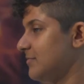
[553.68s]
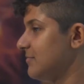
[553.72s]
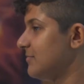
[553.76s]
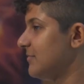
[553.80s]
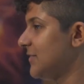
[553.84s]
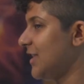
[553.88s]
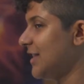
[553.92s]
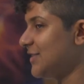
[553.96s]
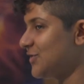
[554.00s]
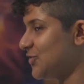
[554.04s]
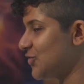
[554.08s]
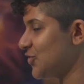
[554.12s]

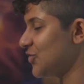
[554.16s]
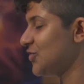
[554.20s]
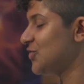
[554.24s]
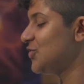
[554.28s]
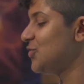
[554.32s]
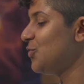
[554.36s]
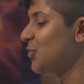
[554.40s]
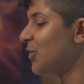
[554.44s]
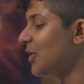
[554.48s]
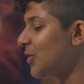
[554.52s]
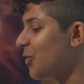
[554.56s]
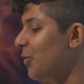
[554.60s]
let's just
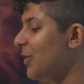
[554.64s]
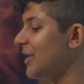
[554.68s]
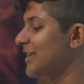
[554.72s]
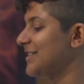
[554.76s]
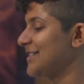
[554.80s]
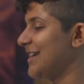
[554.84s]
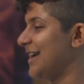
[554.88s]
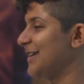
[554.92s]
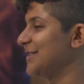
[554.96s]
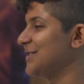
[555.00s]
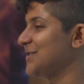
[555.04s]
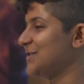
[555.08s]
do a quick
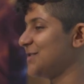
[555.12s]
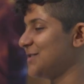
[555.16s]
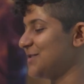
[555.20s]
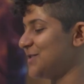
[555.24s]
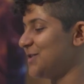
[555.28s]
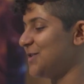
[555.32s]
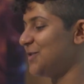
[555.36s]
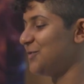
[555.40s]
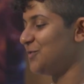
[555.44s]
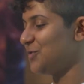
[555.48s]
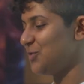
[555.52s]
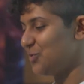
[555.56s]
test to
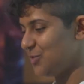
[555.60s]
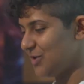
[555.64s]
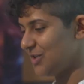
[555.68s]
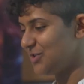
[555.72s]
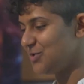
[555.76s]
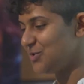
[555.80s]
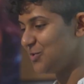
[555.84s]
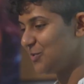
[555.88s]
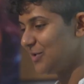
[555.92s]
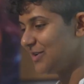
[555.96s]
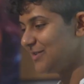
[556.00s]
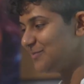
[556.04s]
see if you can
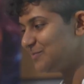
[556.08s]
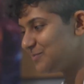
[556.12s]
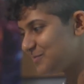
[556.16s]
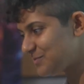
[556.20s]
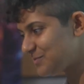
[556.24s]
do it.